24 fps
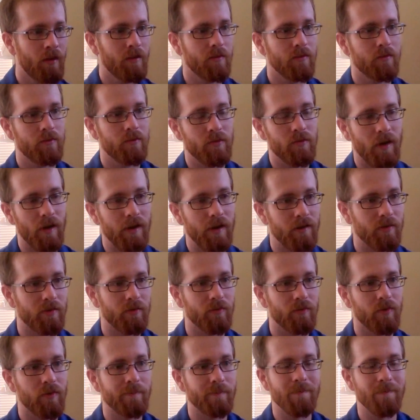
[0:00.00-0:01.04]
trying to
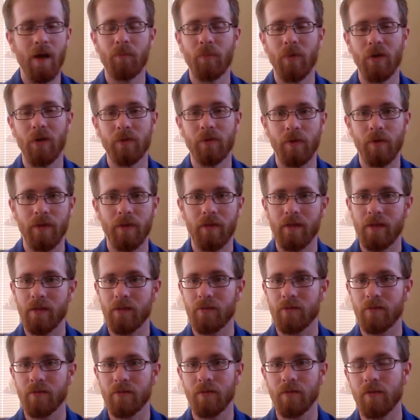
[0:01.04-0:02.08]
remember what
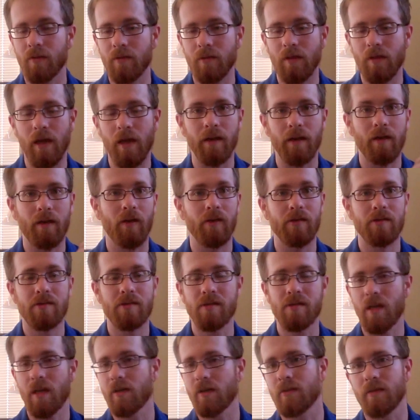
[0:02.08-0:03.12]
things looked like or
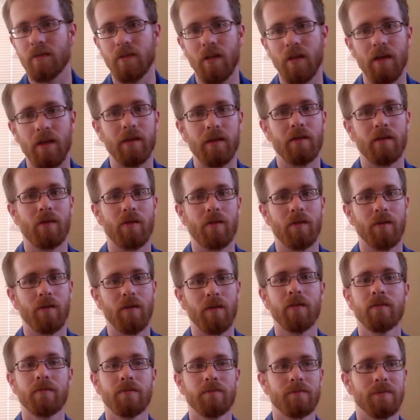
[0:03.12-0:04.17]
sounded like
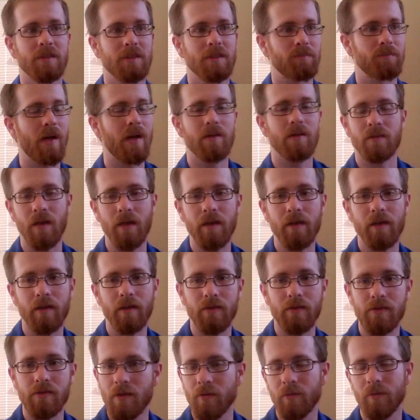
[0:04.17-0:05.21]
or smelled like
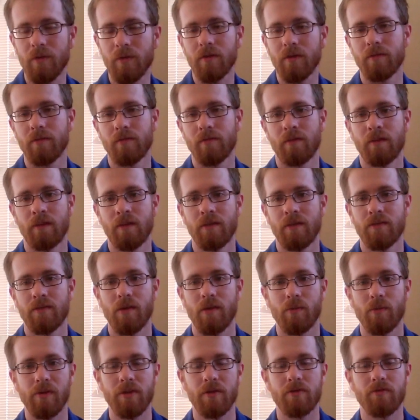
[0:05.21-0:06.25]
and so on. So
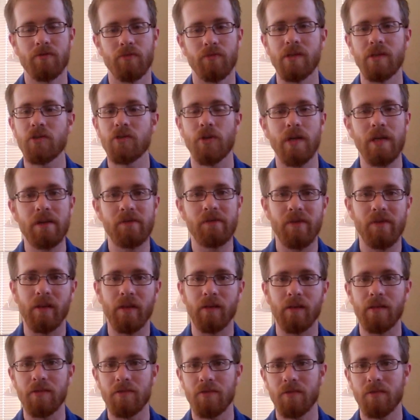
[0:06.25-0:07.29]
we're just
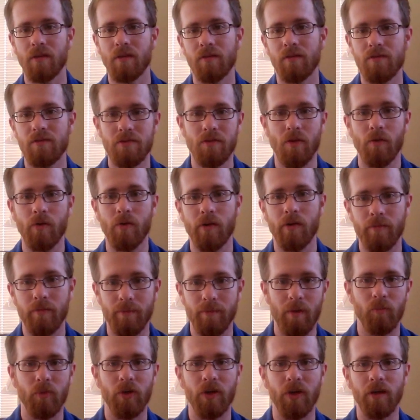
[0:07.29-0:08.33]
retrieving these stored
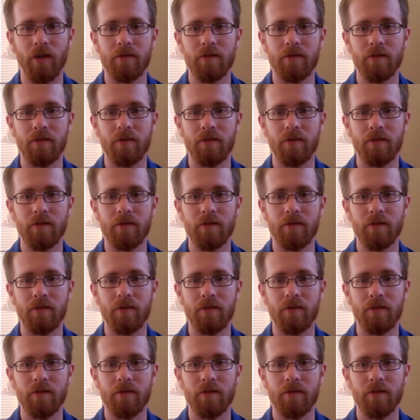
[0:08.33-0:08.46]
memories.